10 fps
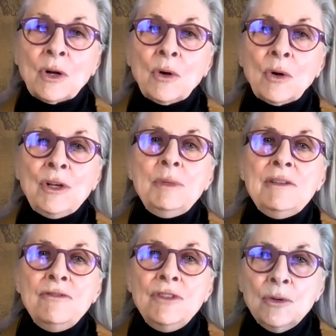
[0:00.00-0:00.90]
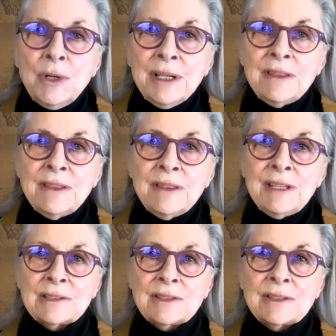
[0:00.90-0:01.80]
We're going to be viewing
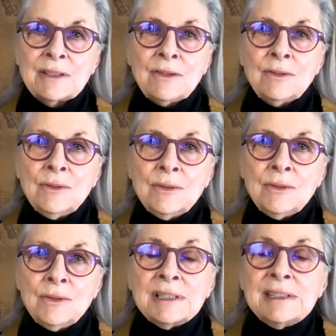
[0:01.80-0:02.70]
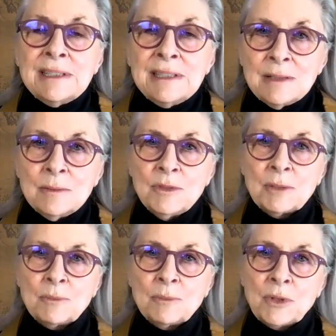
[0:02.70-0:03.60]
things through a
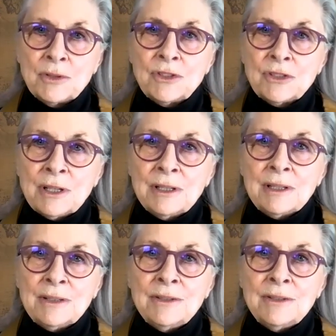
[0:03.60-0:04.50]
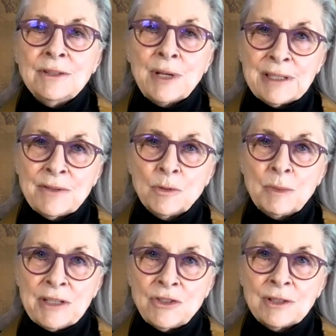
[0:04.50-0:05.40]
systems approach to
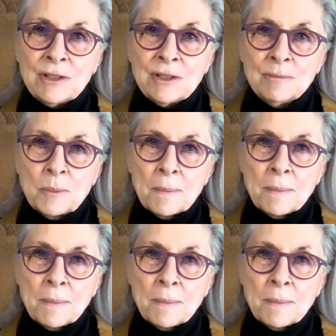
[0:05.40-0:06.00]
transformation